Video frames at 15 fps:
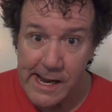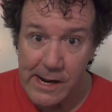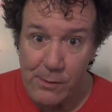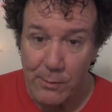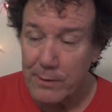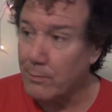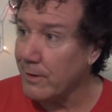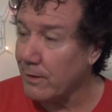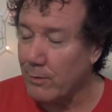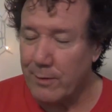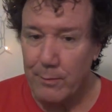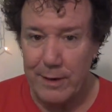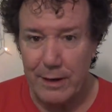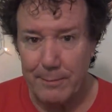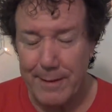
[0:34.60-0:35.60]

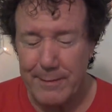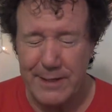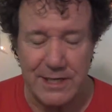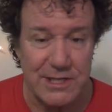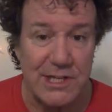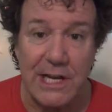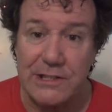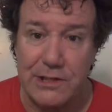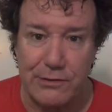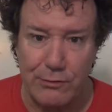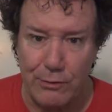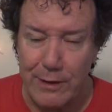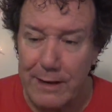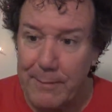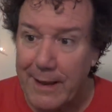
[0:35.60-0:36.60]
We could maybe discuss it
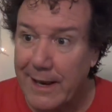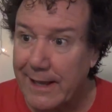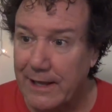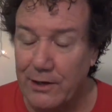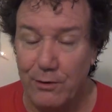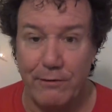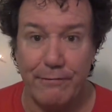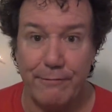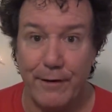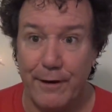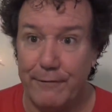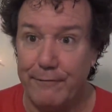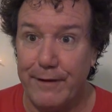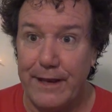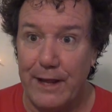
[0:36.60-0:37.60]
through email. I could do a
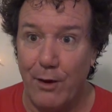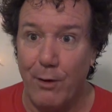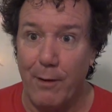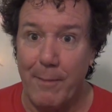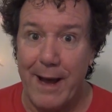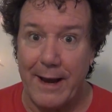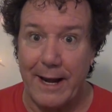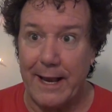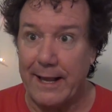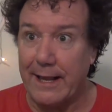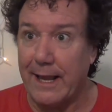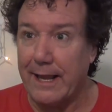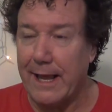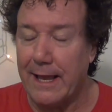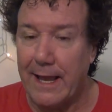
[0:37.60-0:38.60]
fun video about it,
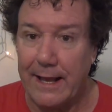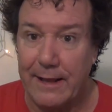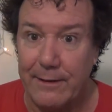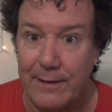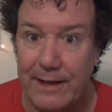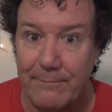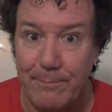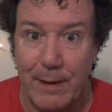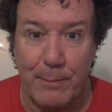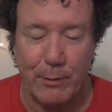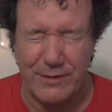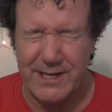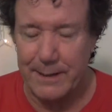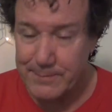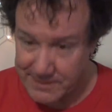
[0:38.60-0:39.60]
like give people
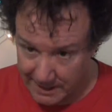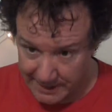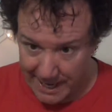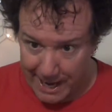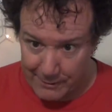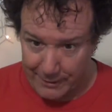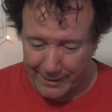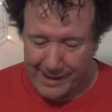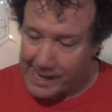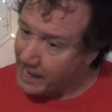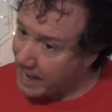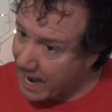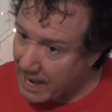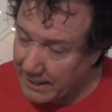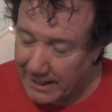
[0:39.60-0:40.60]
tips on how
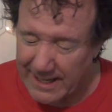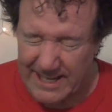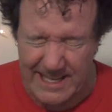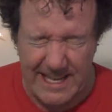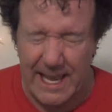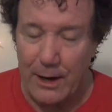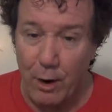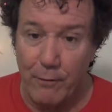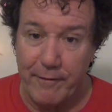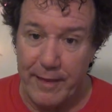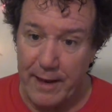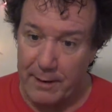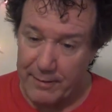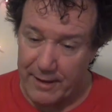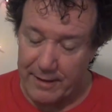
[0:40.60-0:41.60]
to get over
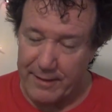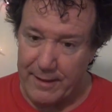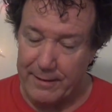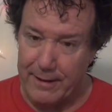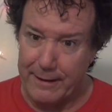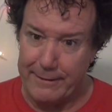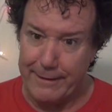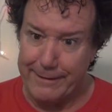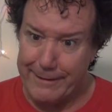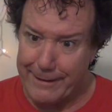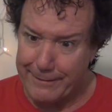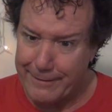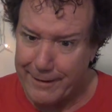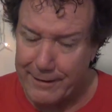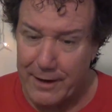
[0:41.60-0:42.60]

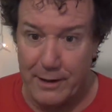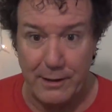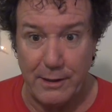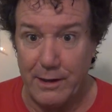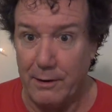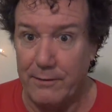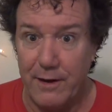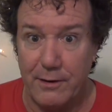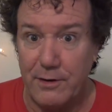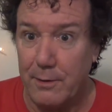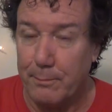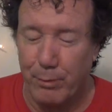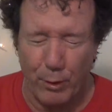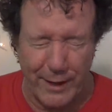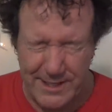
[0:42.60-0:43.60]
their
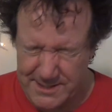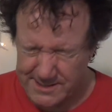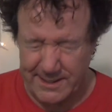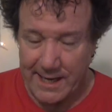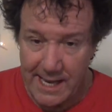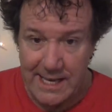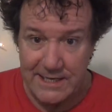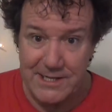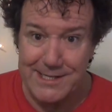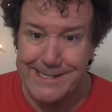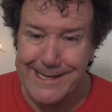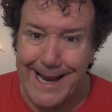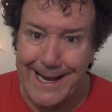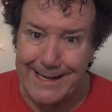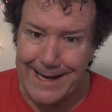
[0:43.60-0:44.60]
depressed
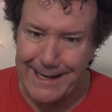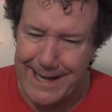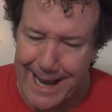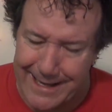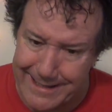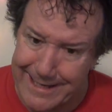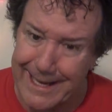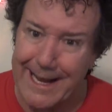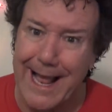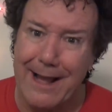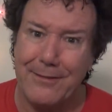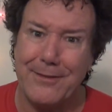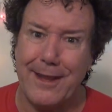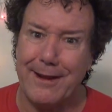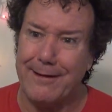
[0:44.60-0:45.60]
state and get
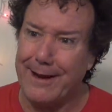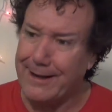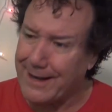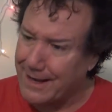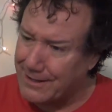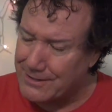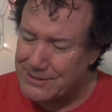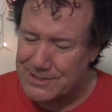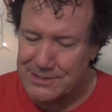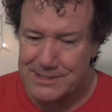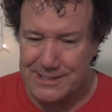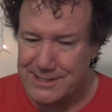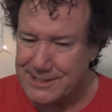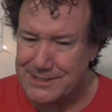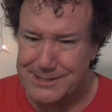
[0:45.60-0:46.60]
out there and
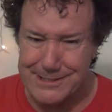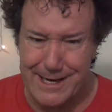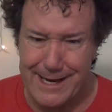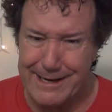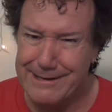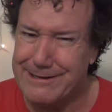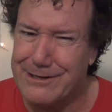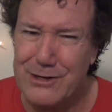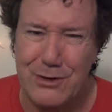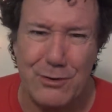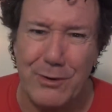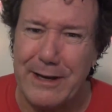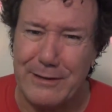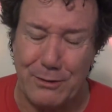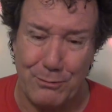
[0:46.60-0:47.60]
just
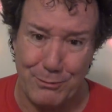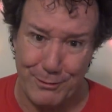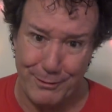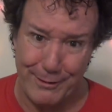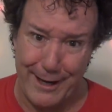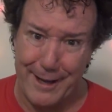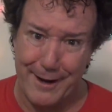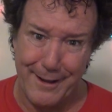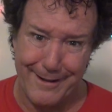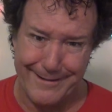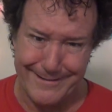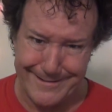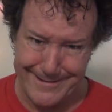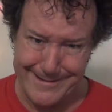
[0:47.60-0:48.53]
greet the world head on.